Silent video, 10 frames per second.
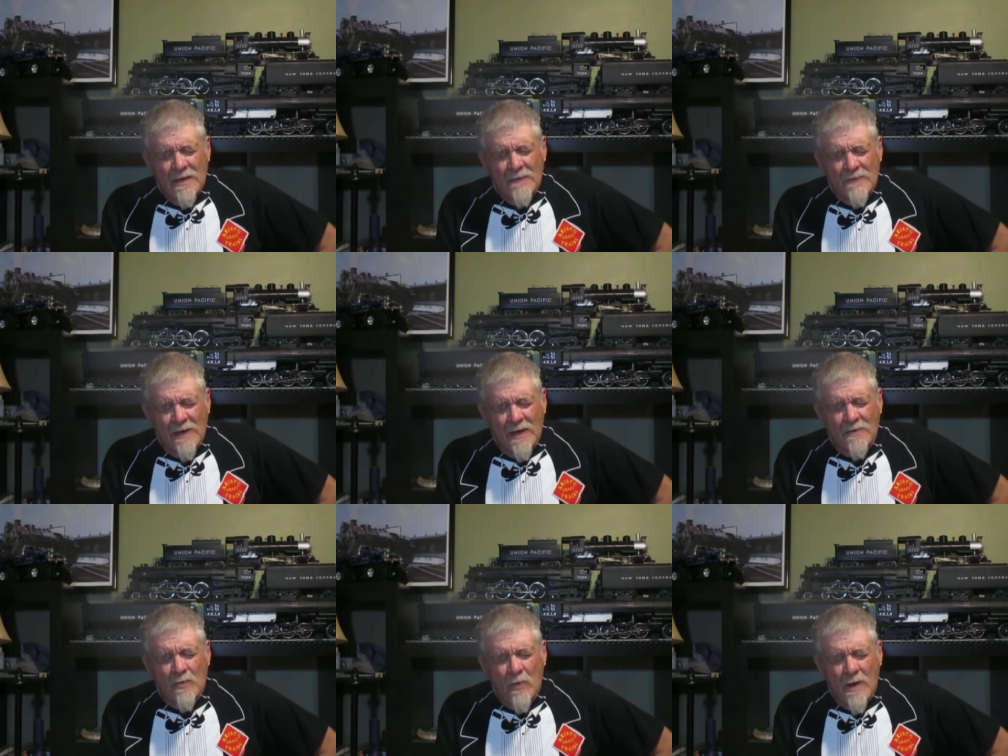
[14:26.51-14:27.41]
I've got
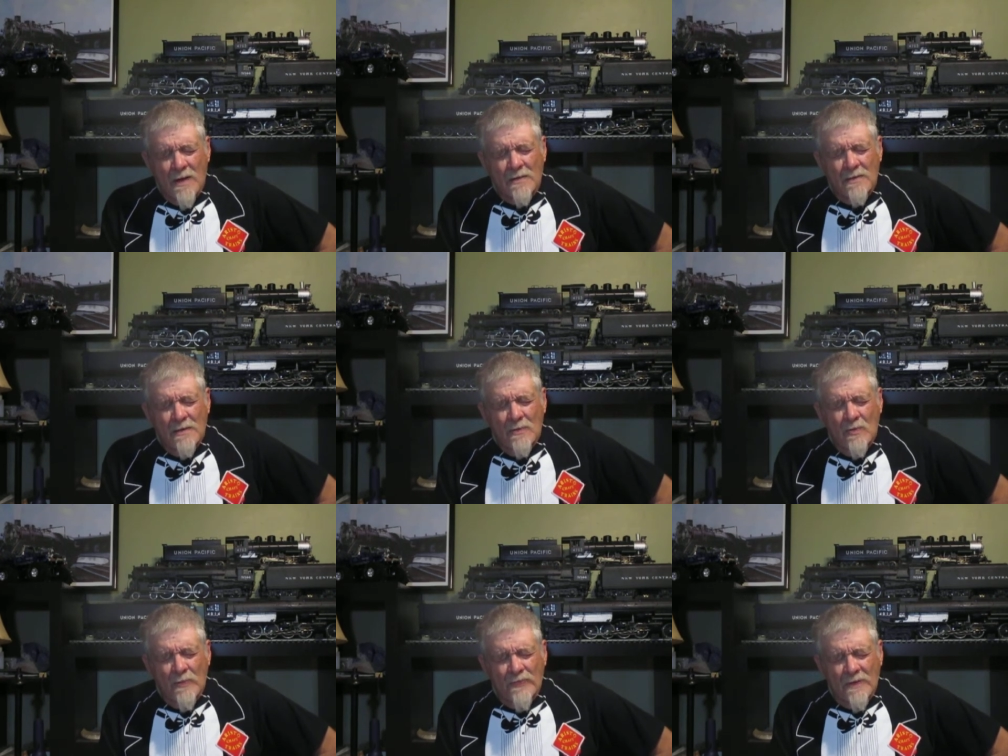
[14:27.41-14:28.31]
to walk
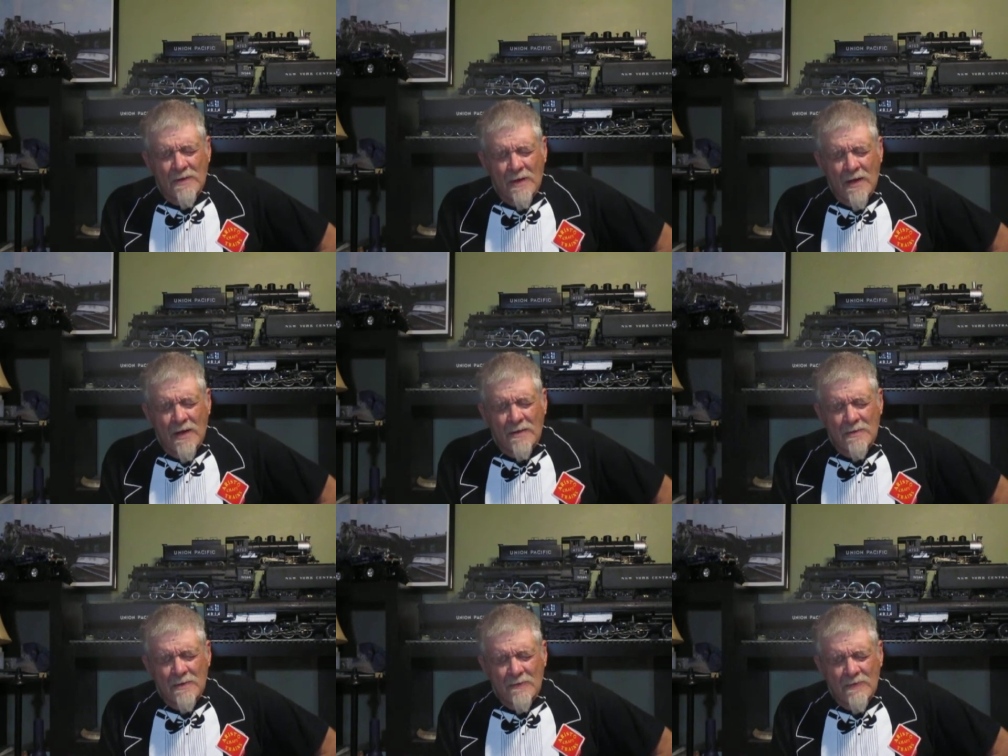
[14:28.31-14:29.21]
with the God
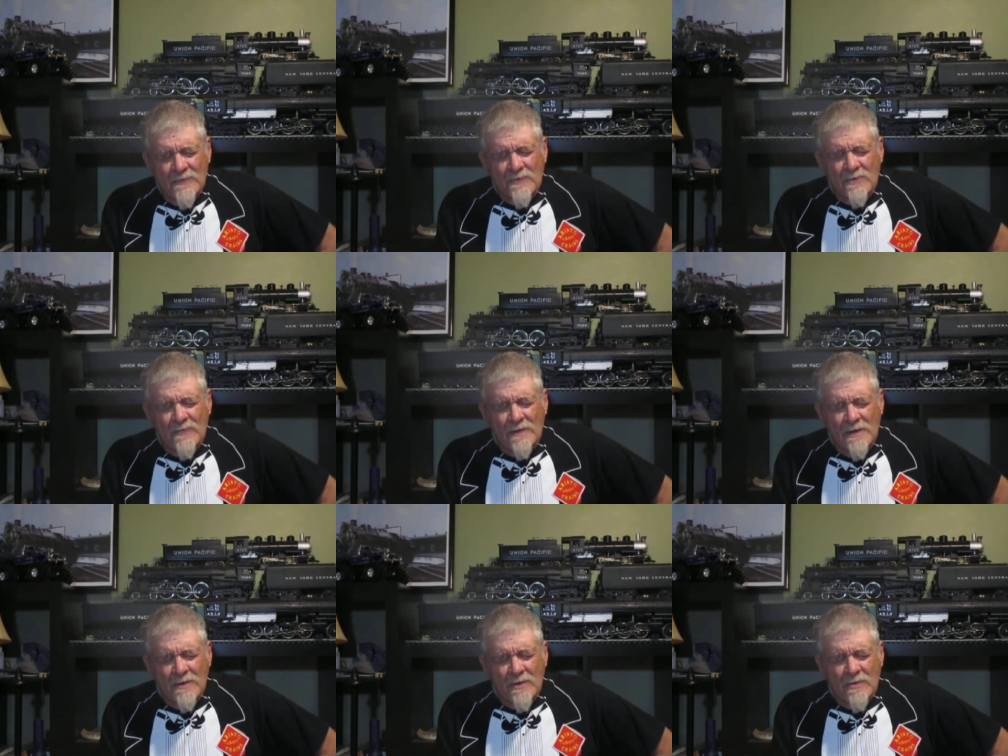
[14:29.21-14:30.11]
of Israel that I
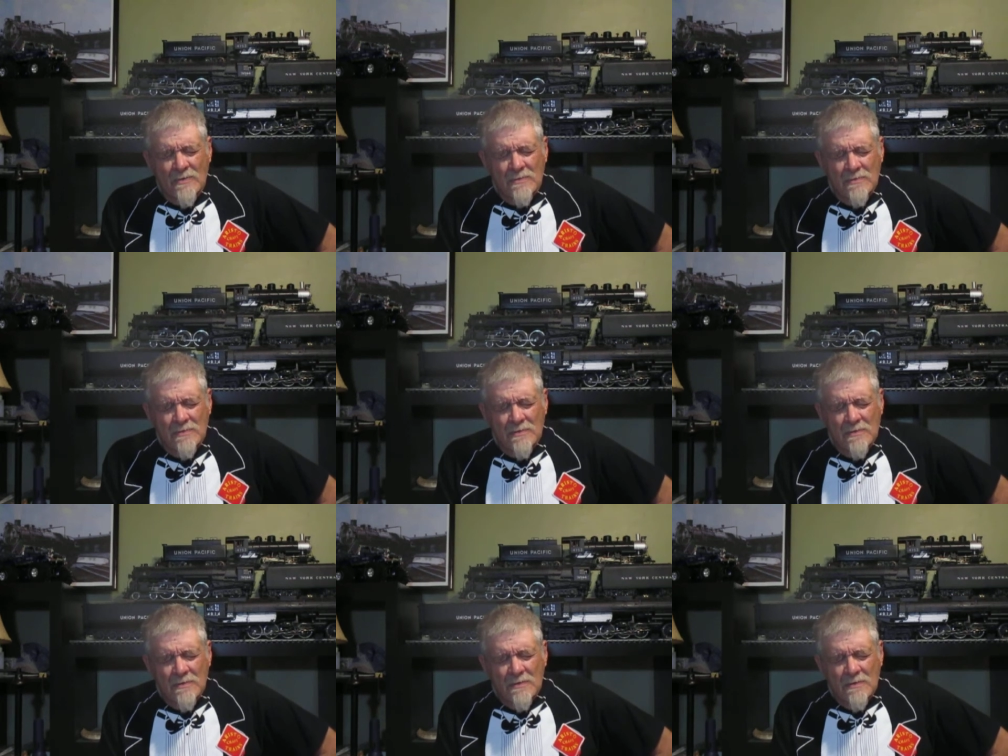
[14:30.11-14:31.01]
know.
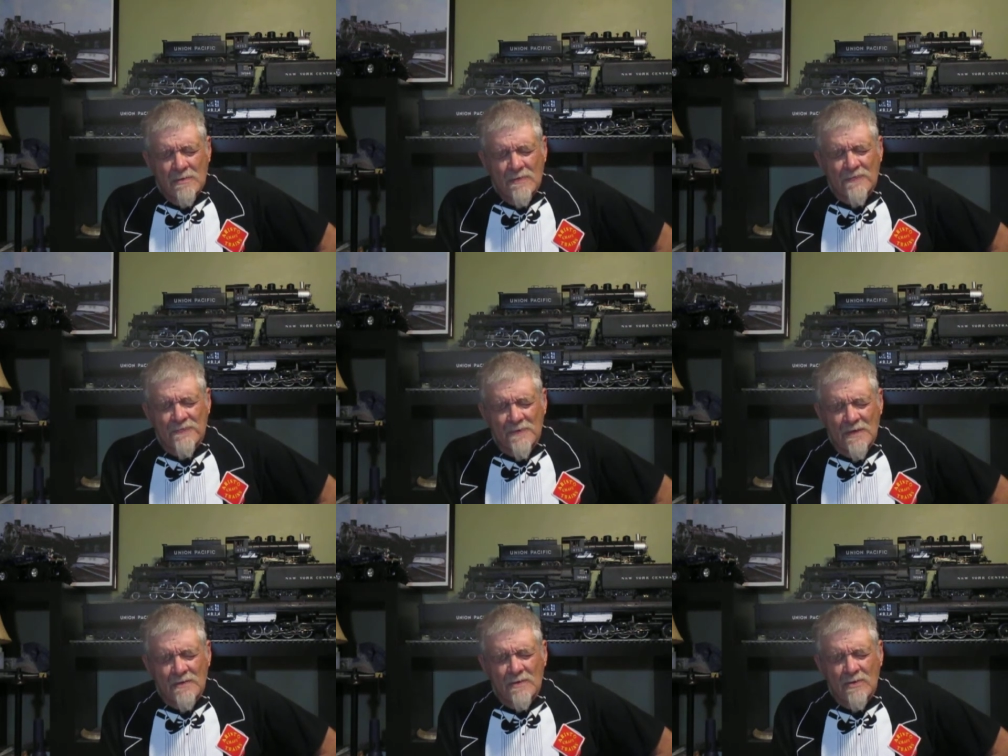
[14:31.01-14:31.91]
The
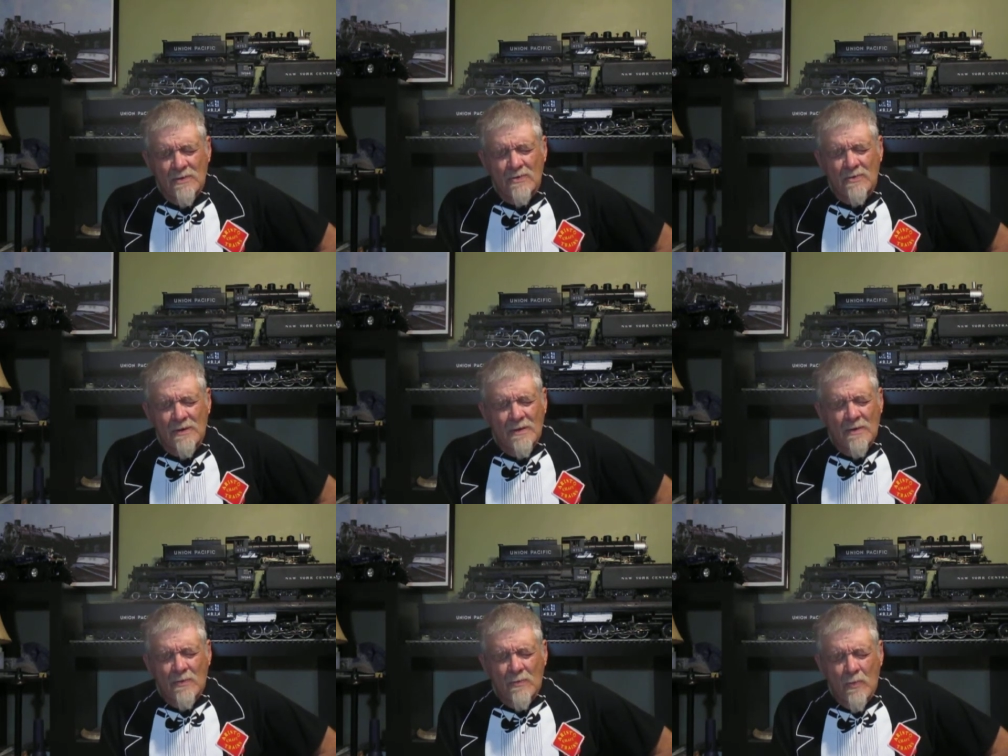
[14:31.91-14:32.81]
Son who
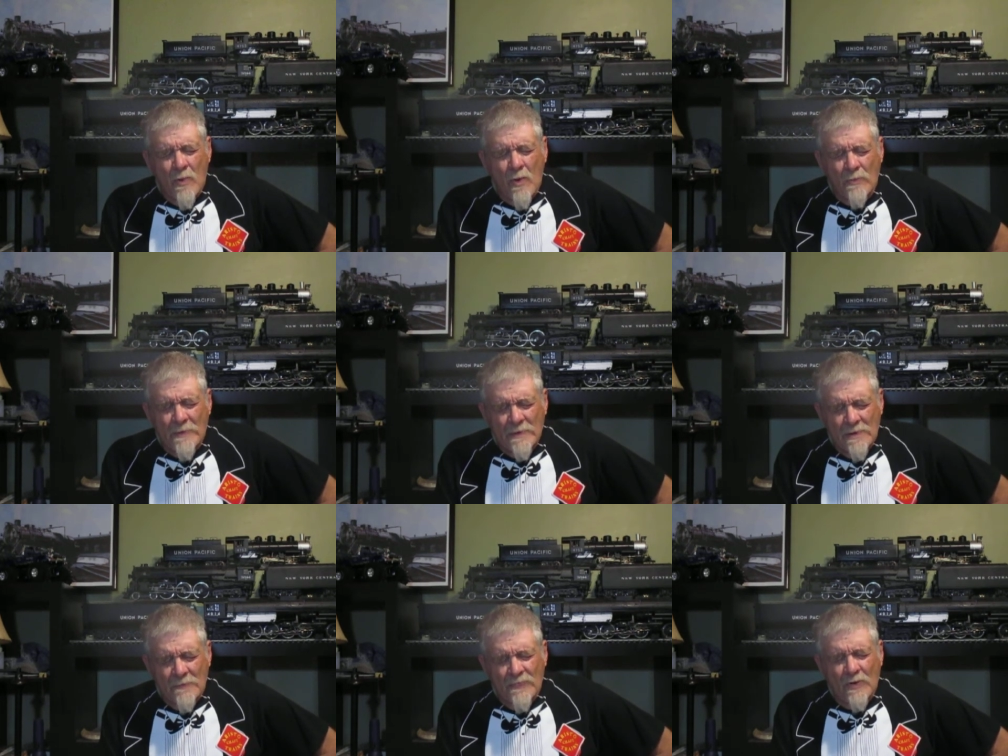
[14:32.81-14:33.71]
woke me
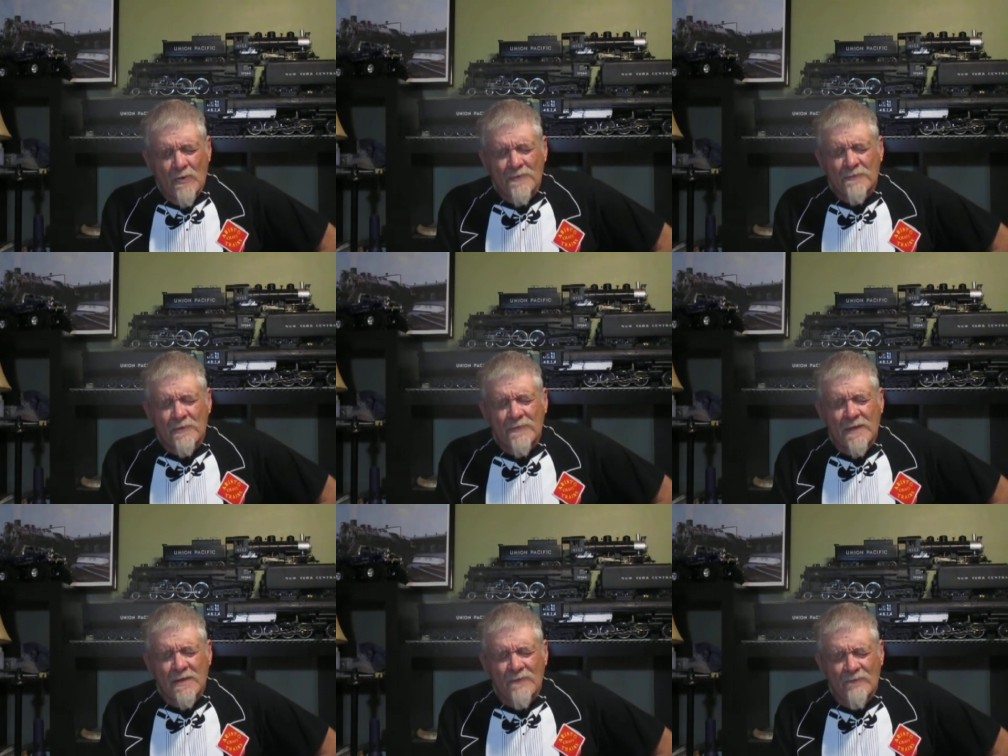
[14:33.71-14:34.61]
up, the Holy Spirit
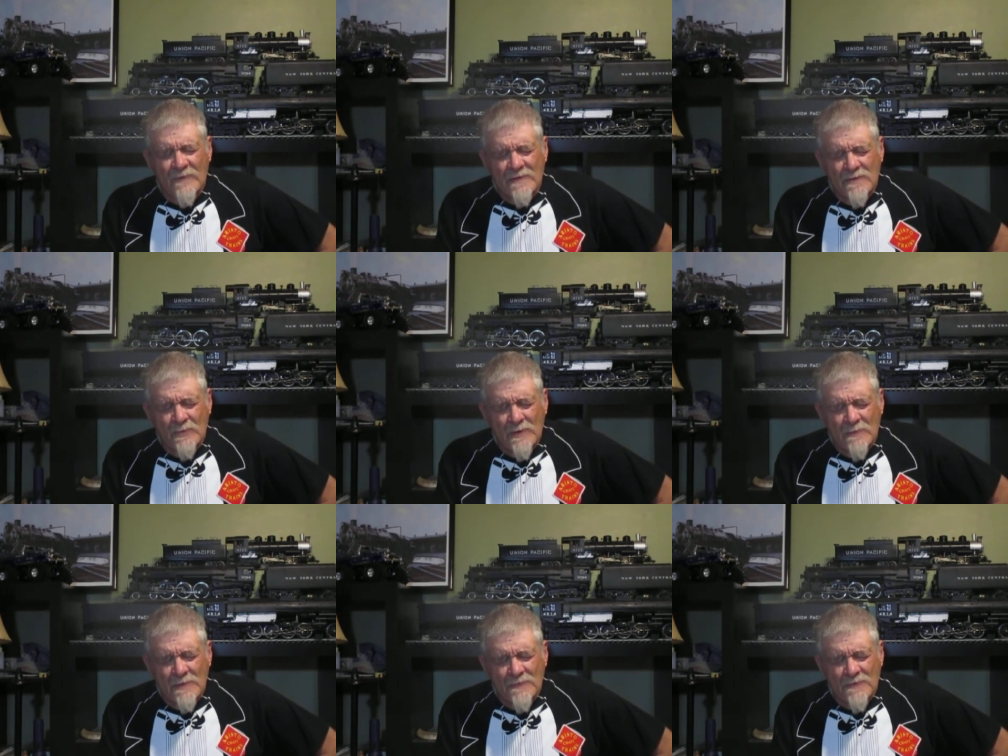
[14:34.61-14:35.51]
that convicted me
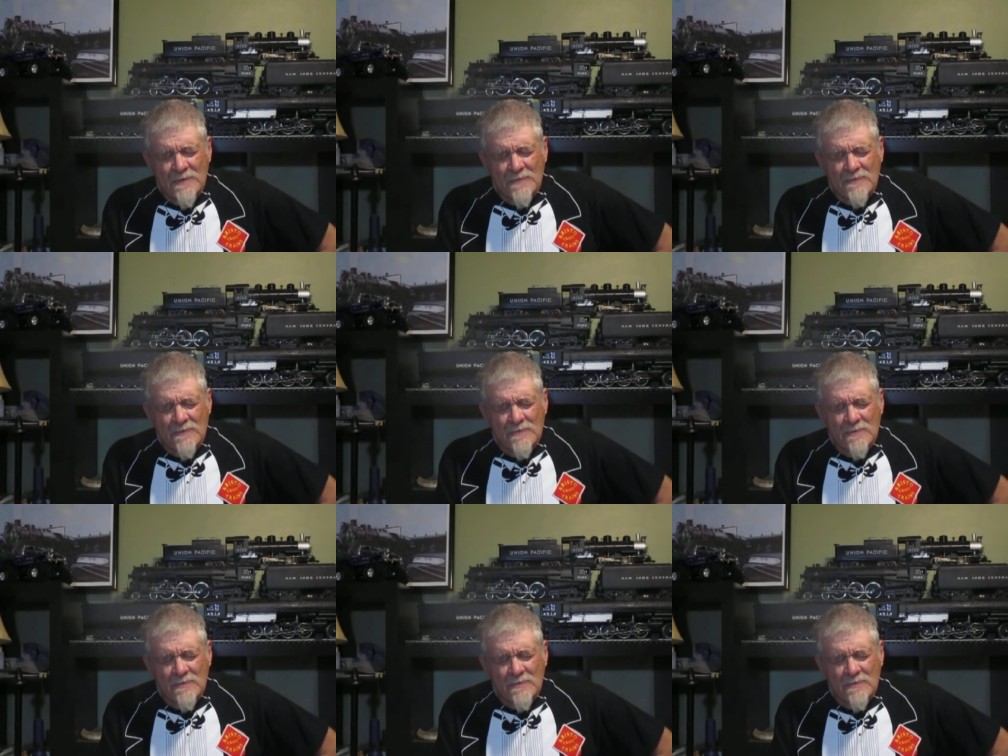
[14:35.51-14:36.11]
of my sins.